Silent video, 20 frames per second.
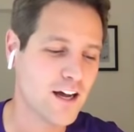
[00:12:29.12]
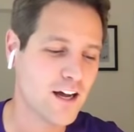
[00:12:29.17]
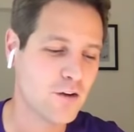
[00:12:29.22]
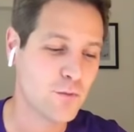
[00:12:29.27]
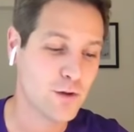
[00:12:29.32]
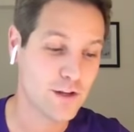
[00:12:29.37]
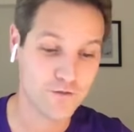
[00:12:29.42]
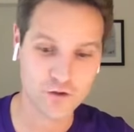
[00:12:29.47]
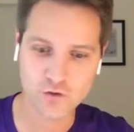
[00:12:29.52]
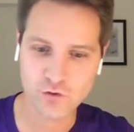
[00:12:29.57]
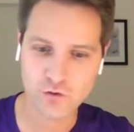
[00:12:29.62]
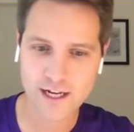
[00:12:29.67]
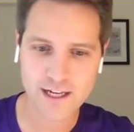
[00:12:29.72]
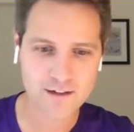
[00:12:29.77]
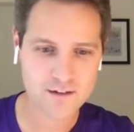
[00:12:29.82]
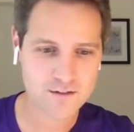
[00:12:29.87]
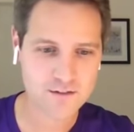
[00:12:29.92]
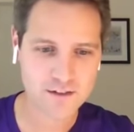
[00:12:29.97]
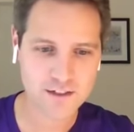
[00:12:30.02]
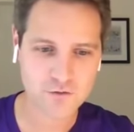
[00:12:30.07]
We have great
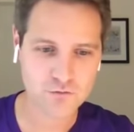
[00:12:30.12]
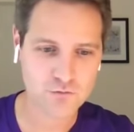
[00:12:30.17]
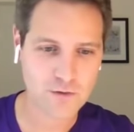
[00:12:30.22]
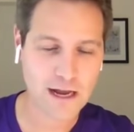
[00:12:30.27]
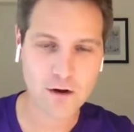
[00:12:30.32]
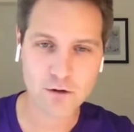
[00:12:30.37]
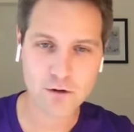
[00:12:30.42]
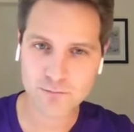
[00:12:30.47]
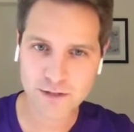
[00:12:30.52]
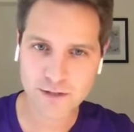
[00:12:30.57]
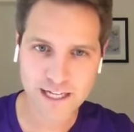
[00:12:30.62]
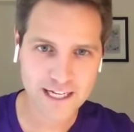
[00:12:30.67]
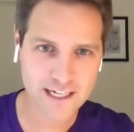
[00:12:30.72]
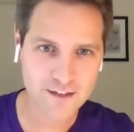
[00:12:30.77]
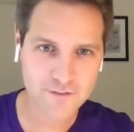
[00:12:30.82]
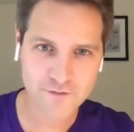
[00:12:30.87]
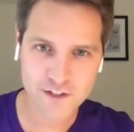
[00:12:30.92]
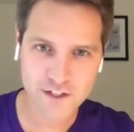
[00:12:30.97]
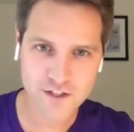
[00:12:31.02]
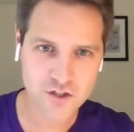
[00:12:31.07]
route
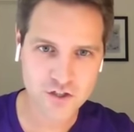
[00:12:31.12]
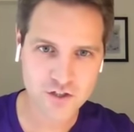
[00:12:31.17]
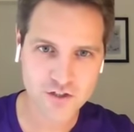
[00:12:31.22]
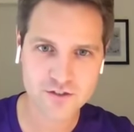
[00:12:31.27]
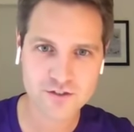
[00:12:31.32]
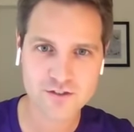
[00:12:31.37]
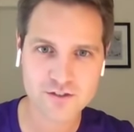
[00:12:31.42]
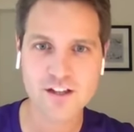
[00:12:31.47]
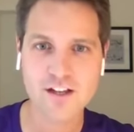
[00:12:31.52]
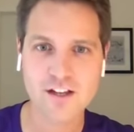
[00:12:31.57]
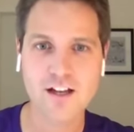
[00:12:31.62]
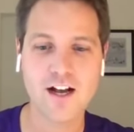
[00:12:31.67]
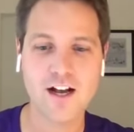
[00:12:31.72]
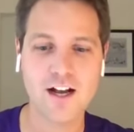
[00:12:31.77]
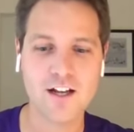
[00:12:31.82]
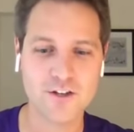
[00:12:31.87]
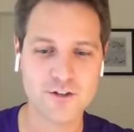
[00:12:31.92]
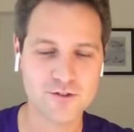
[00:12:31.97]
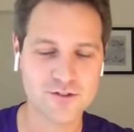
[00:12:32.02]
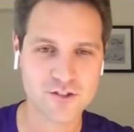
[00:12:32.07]
planning features.
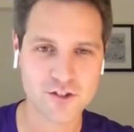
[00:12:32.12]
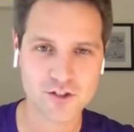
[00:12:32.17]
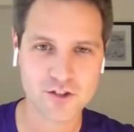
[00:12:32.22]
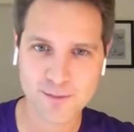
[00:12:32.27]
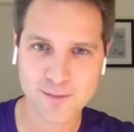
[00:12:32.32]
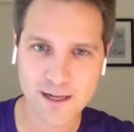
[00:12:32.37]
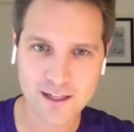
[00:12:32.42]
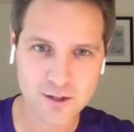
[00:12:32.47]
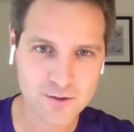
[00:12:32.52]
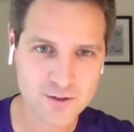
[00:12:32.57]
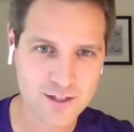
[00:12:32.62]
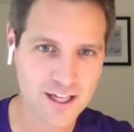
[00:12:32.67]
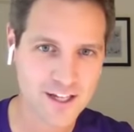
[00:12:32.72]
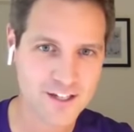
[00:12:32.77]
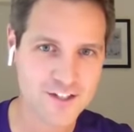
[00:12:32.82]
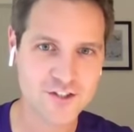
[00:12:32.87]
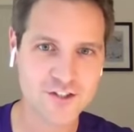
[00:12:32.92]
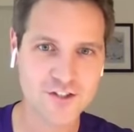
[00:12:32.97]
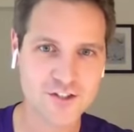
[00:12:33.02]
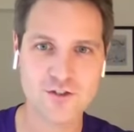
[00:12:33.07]
You can search by
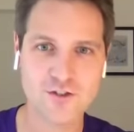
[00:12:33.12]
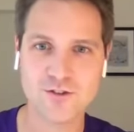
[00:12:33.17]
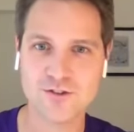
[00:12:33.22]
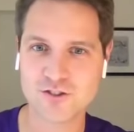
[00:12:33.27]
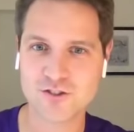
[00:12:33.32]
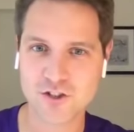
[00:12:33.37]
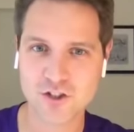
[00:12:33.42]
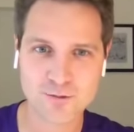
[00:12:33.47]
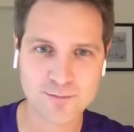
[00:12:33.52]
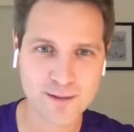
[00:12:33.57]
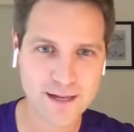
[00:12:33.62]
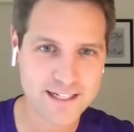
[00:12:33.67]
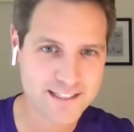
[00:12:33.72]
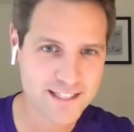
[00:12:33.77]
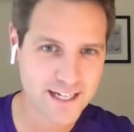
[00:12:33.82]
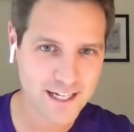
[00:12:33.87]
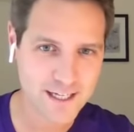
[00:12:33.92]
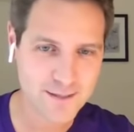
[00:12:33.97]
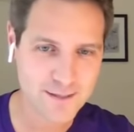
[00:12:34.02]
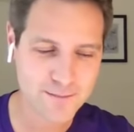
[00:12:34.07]
location. You can search by
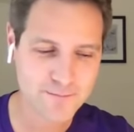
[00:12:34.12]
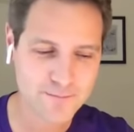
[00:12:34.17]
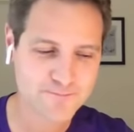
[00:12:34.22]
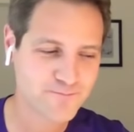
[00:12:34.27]
type.